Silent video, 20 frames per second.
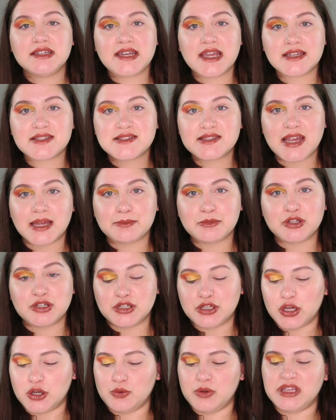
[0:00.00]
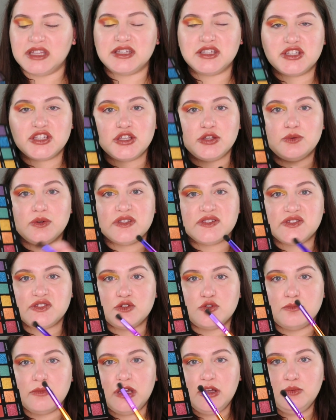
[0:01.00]
Next, I'm going to go into
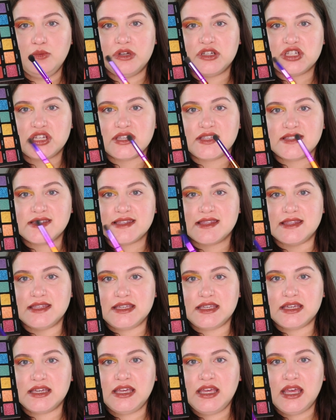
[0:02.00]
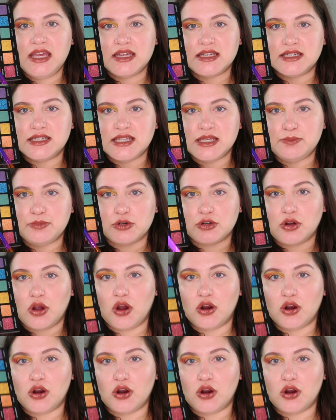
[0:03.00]
Zuma, which is the deeper